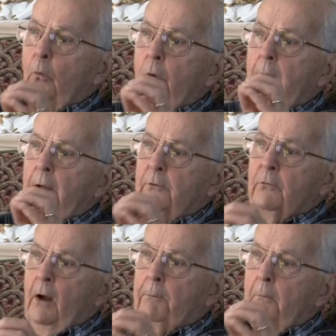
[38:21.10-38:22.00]
we had to
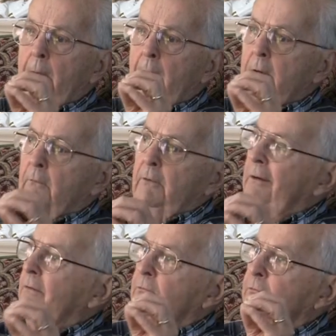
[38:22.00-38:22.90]
drop them out
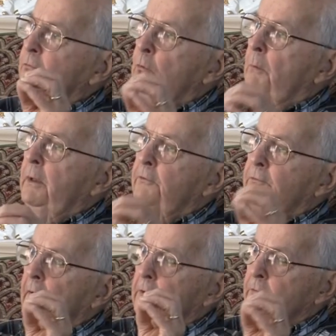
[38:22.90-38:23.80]
every so many
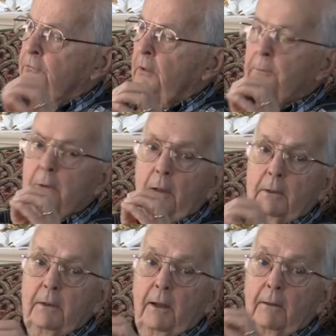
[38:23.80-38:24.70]
seconds or something
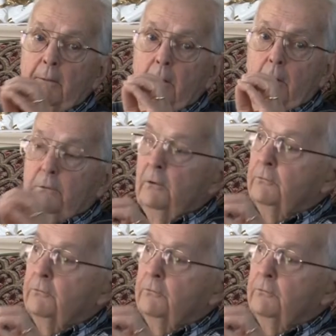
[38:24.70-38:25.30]
like okay, that. Right.